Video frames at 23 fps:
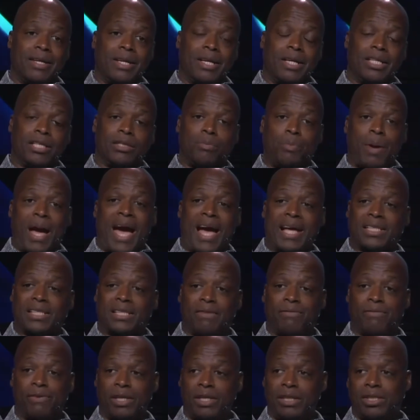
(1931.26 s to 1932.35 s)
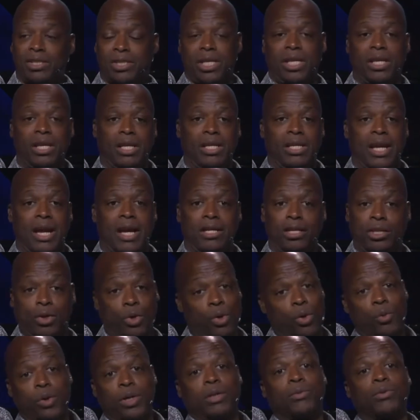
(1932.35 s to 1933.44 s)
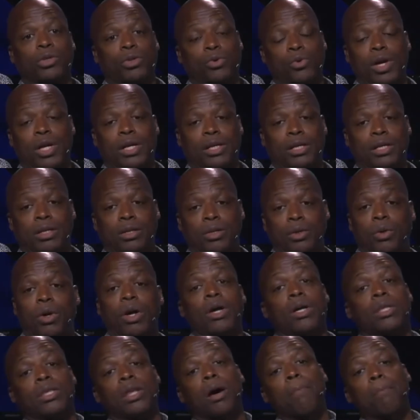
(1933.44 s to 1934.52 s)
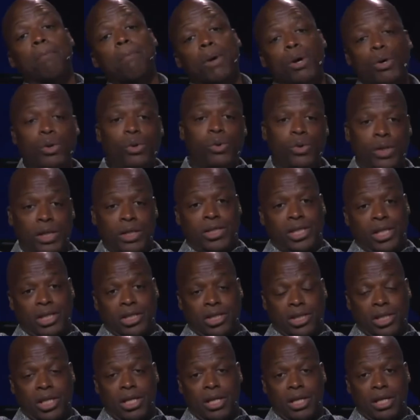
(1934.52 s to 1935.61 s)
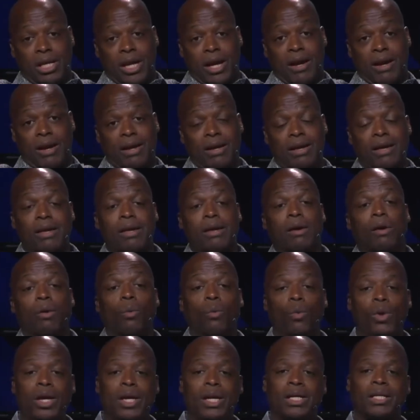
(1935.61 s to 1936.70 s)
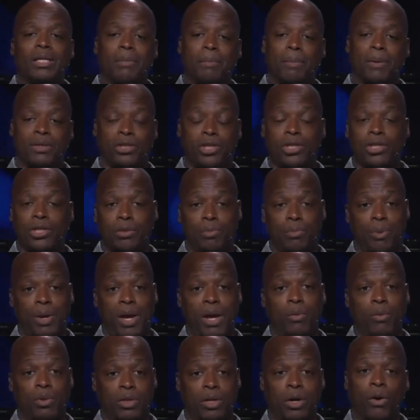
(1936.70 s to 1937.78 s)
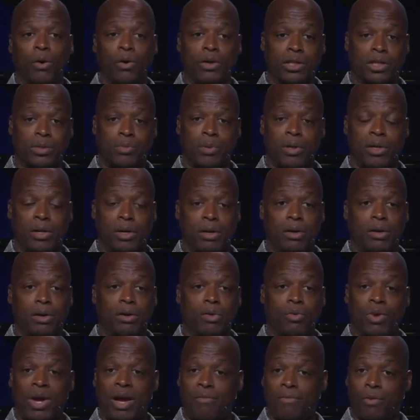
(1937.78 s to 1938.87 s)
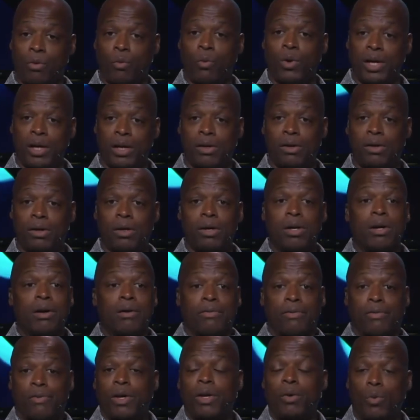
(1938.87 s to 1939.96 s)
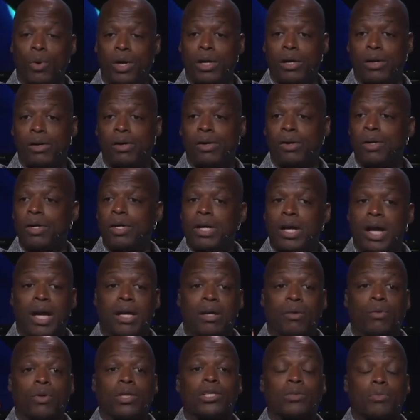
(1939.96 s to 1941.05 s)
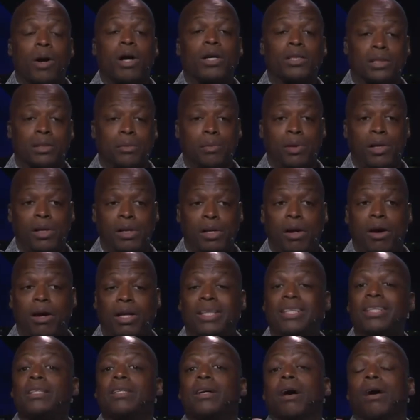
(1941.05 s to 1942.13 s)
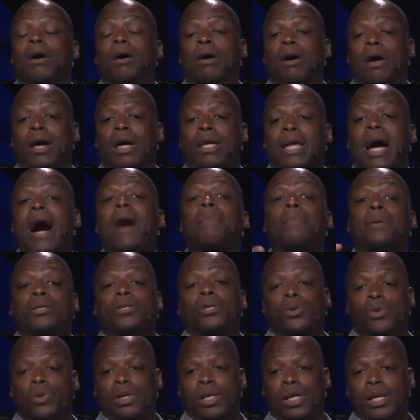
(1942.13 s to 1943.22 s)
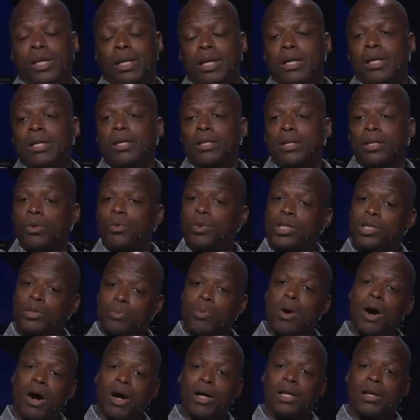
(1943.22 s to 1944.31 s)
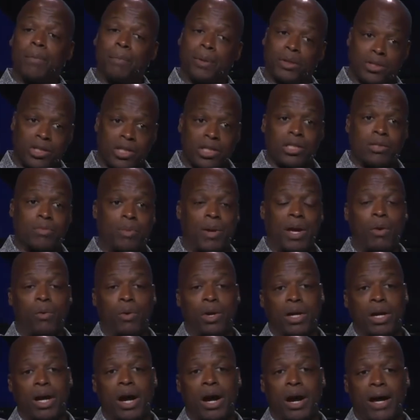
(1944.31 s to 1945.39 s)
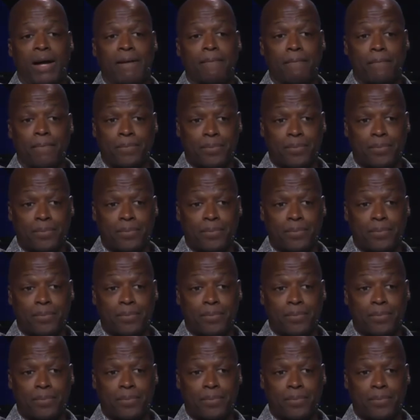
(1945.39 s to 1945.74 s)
It's passively sitting there doing what it was created to do. The moon is just sitting there. We get to participate with the Holy Spirit. We have a will, free will, and a responsibility or uh, uh, an opportunity to respond and participate with God.